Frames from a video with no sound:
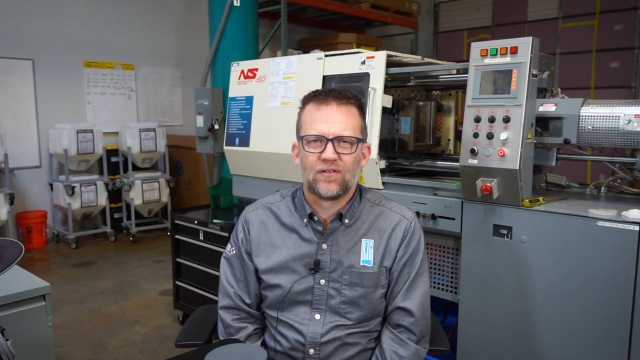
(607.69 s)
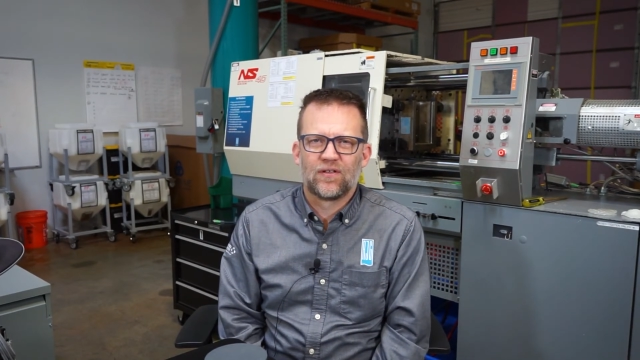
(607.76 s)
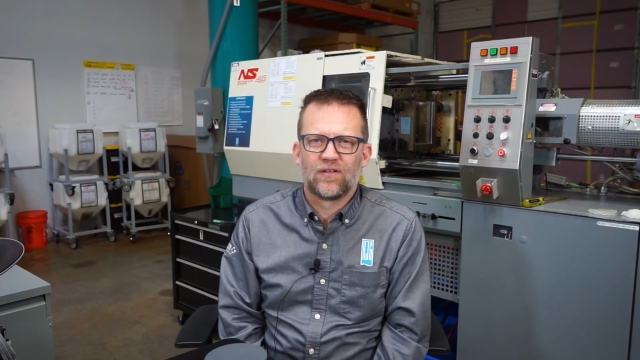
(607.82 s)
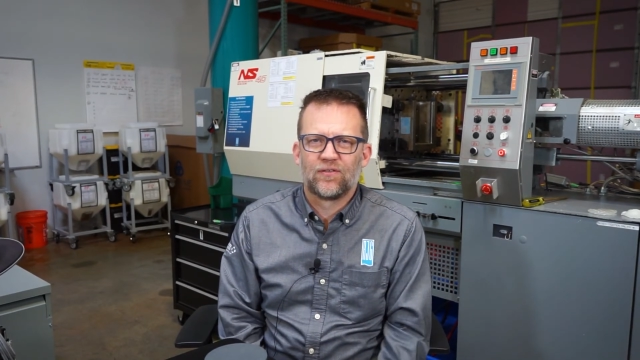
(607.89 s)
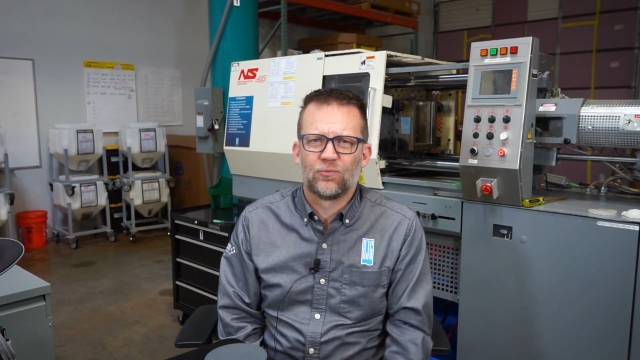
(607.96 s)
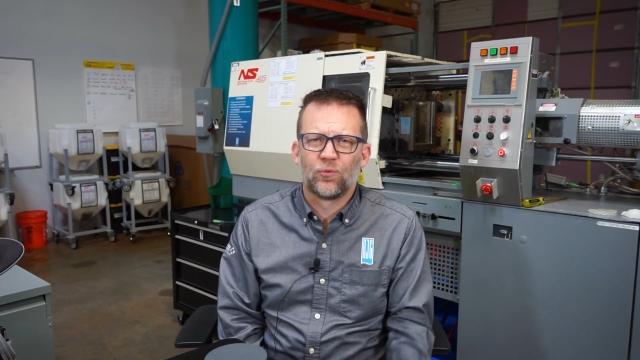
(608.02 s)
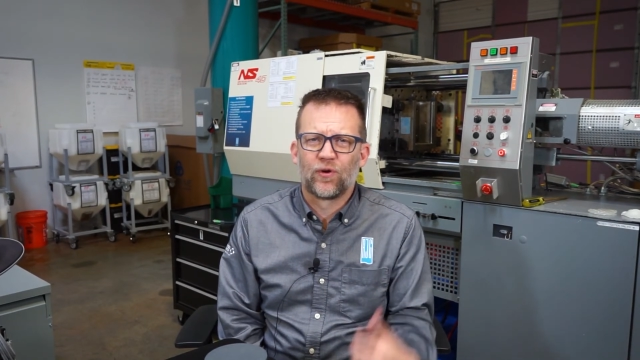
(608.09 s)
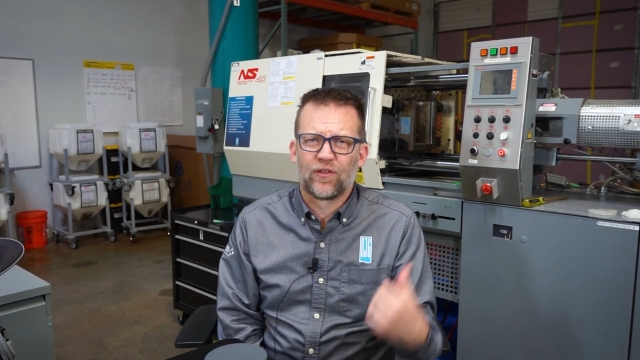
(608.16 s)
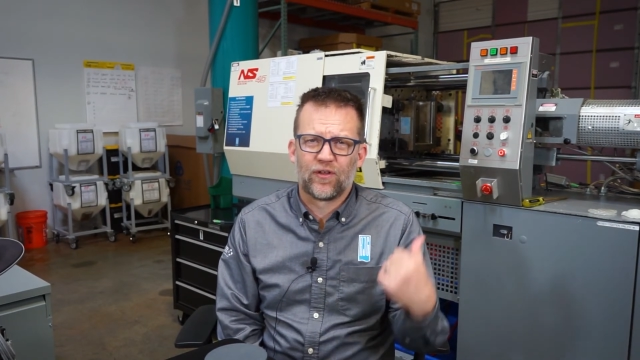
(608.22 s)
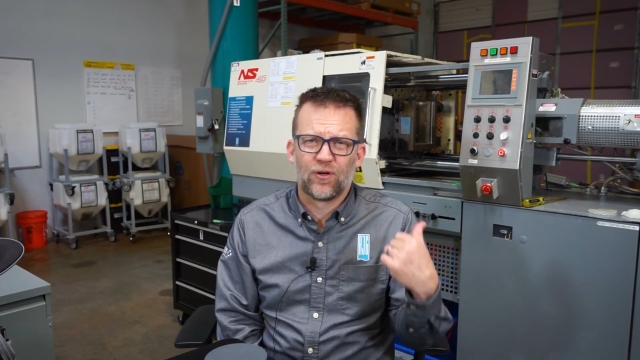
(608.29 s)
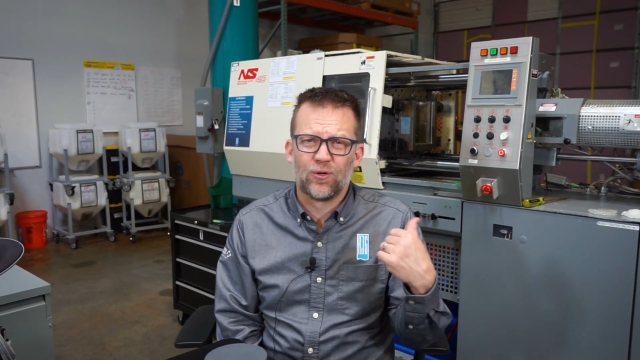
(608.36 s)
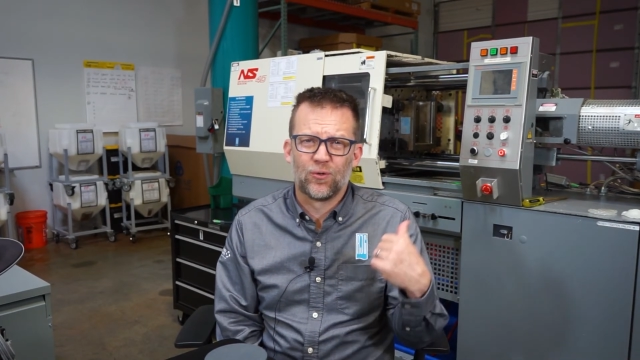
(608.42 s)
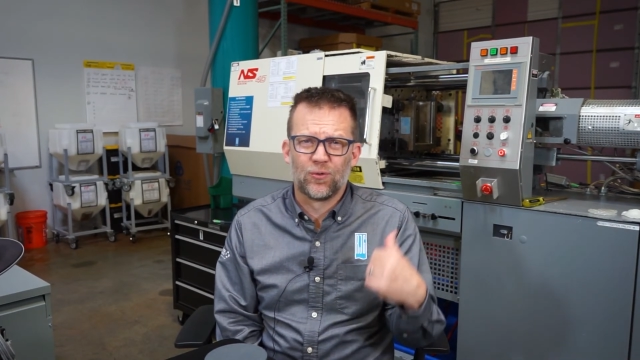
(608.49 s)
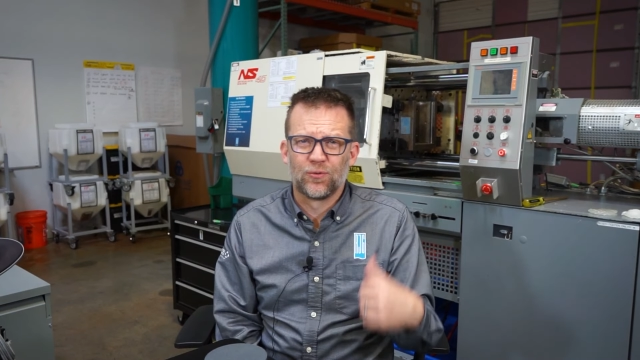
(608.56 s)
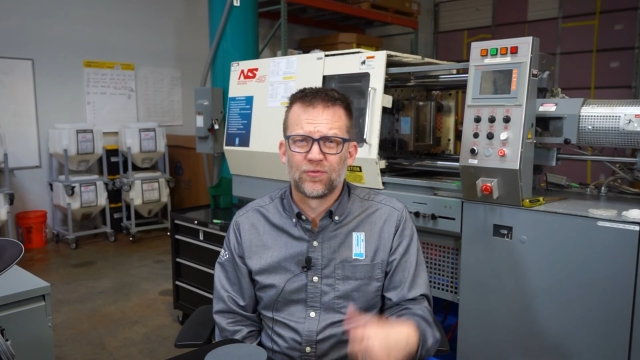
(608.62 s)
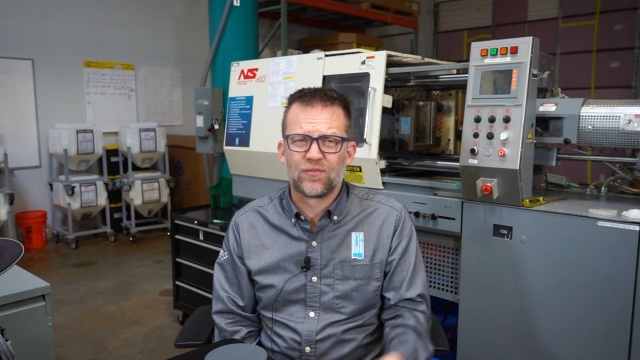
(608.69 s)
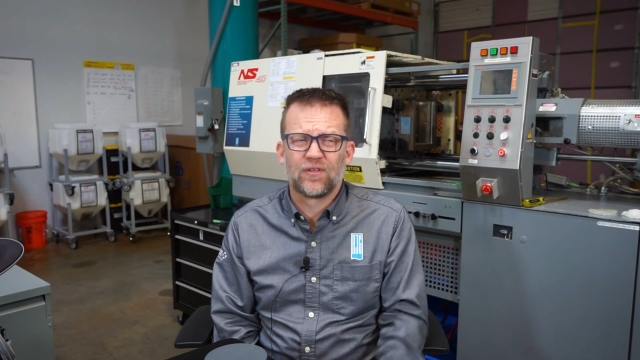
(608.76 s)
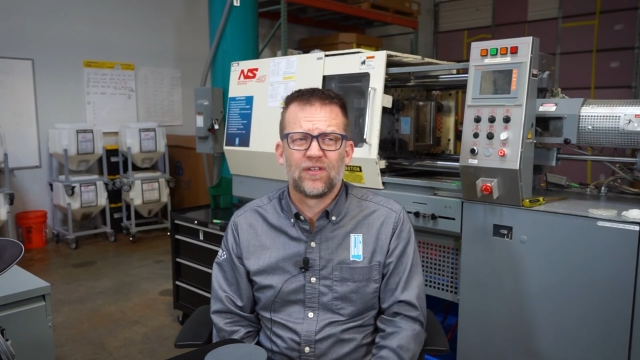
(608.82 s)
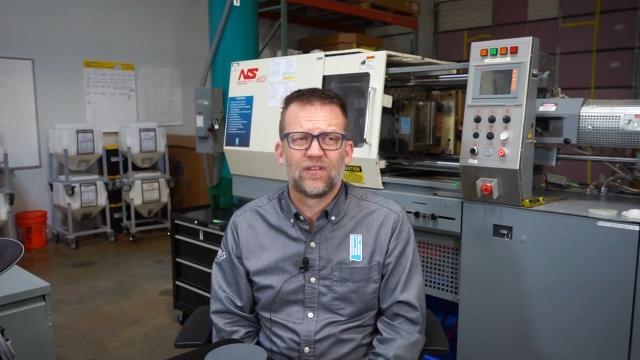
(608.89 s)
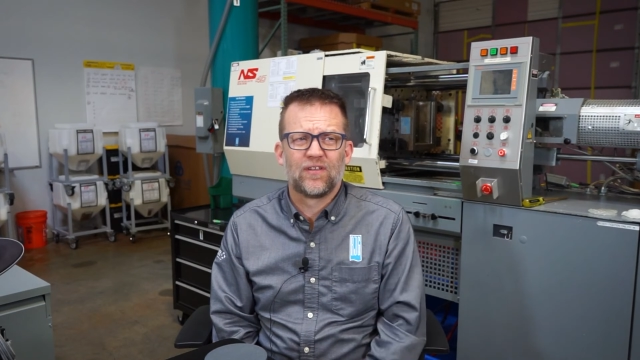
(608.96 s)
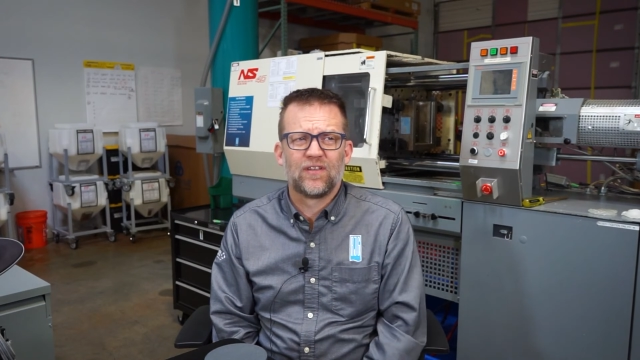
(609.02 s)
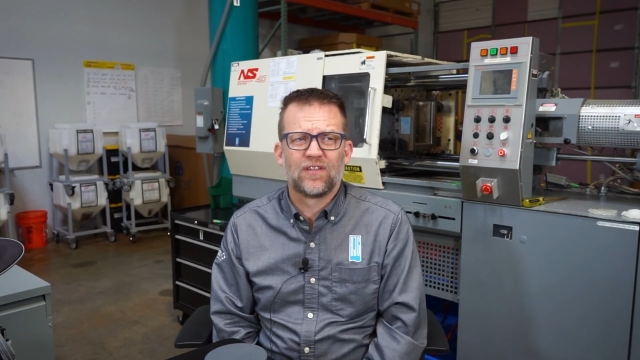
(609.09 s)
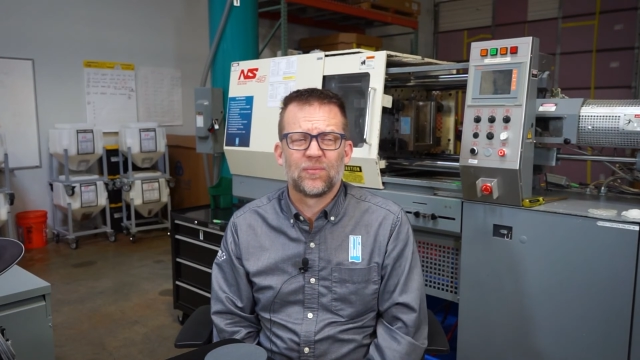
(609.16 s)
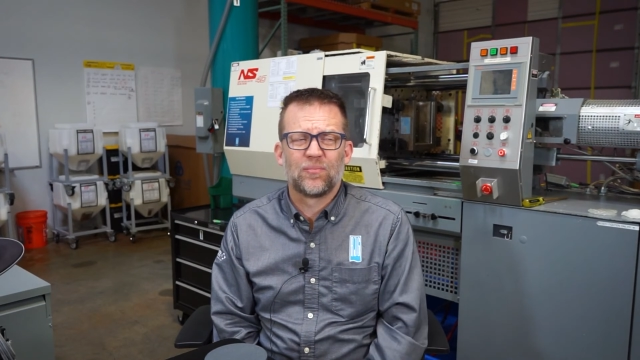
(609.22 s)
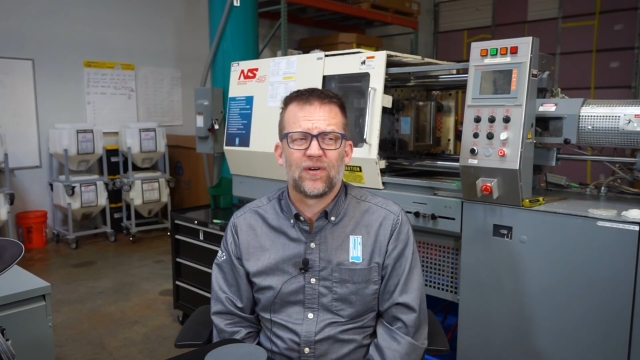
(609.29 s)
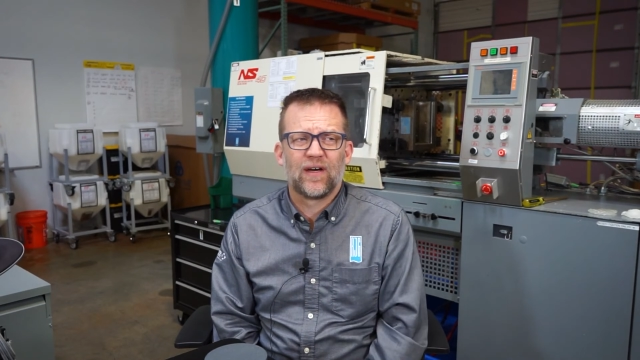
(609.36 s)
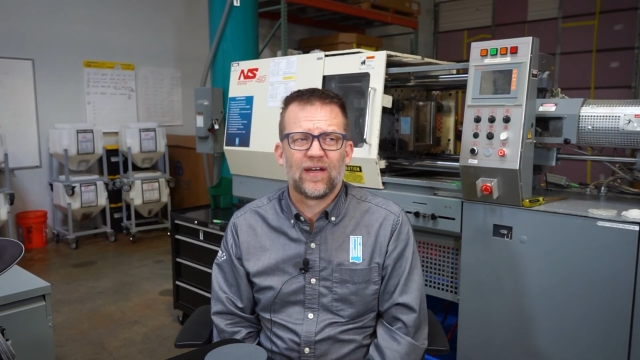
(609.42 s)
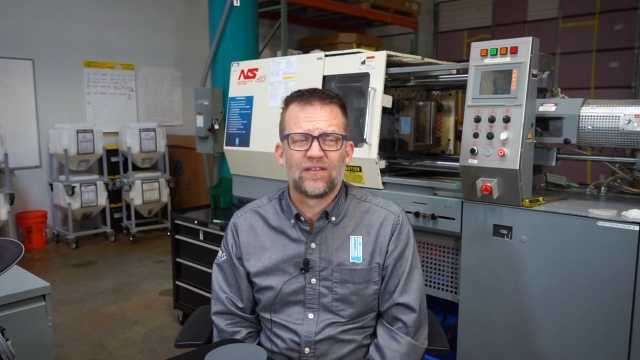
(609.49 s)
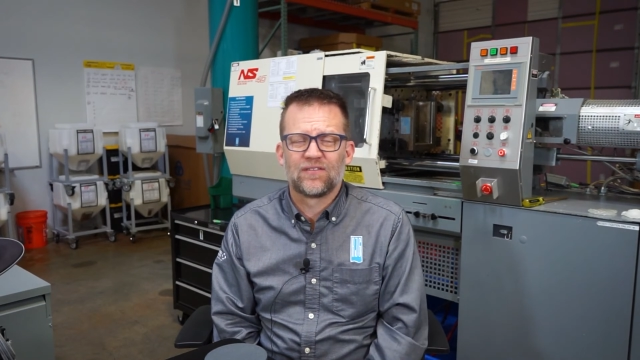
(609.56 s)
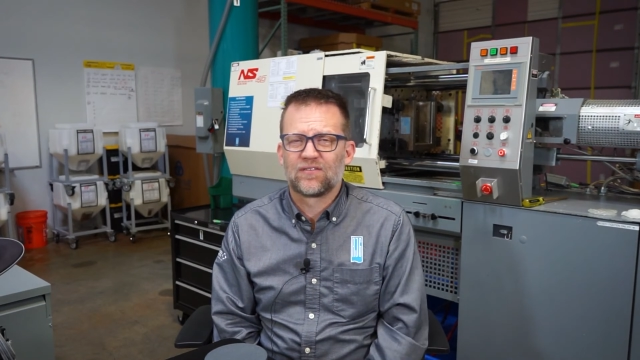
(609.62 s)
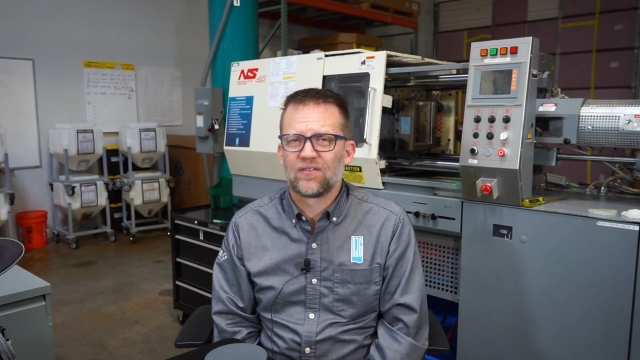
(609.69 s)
uh, one of the holes in, in the platen.